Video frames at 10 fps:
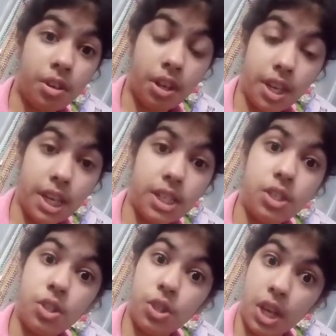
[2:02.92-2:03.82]
creed,
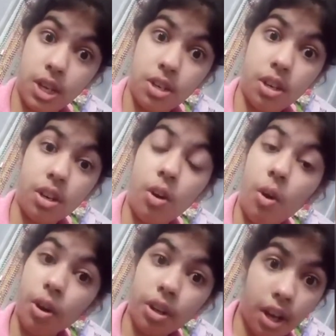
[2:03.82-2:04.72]
gender,
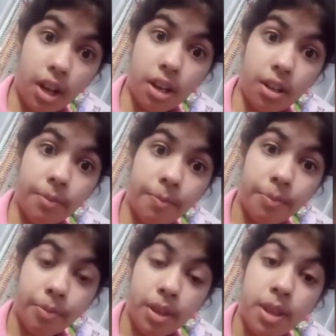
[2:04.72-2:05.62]
or color,
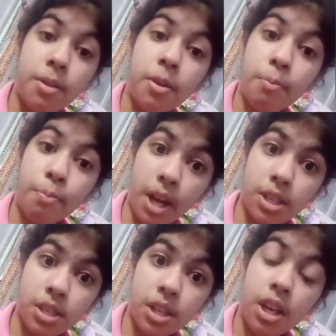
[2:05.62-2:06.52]

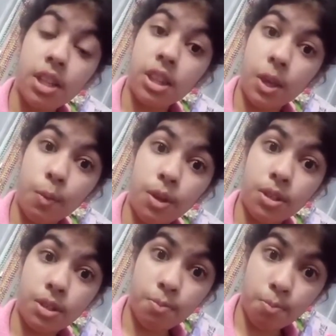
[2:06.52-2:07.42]
but they will
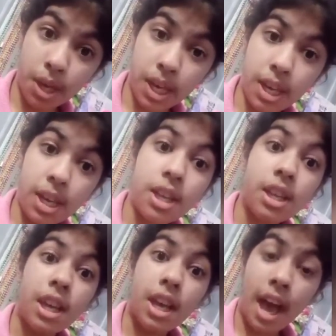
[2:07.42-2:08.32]
be
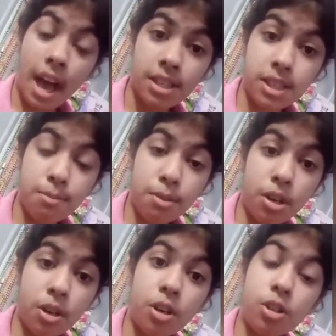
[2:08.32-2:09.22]
as
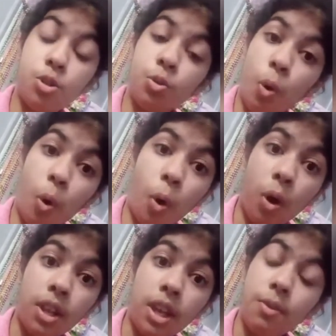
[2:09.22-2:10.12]
similar to
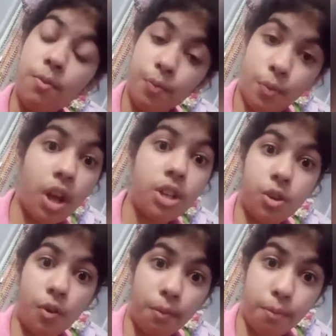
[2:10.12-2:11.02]
all in front
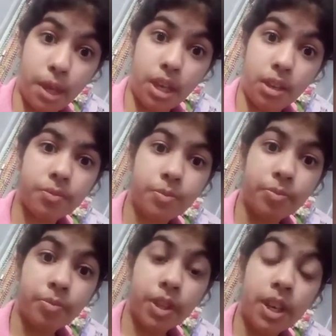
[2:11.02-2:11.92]
of me.
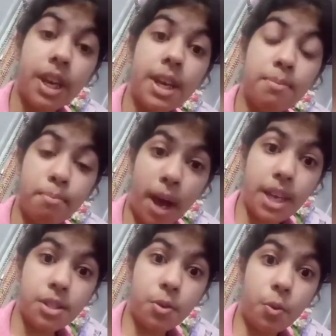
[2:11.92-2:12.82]
In my
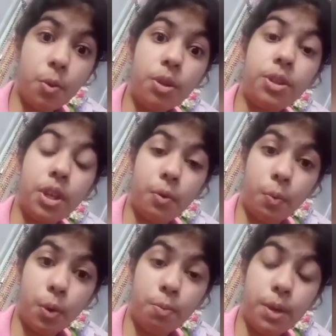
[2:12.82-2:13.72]
school, there
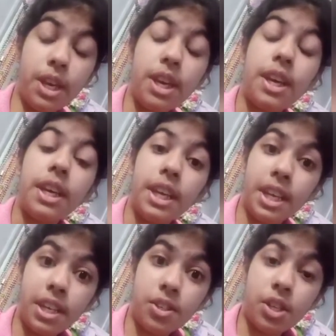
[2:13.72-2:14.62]
would be
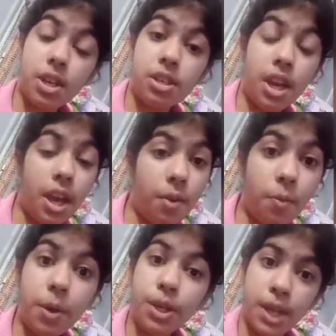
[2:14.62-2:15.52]
each and
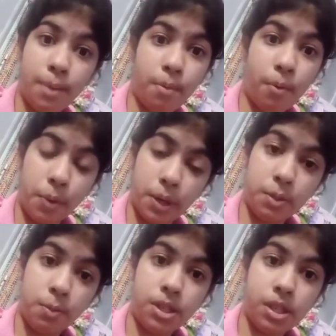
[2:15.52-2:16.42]
every type of
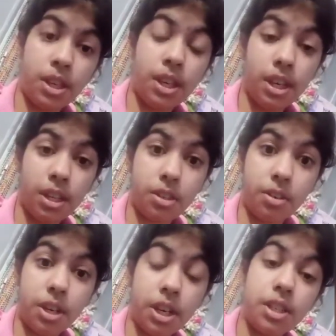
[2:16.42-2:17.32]
activity, either
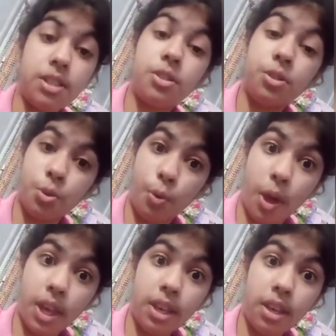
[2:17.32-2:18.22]
it is drawing,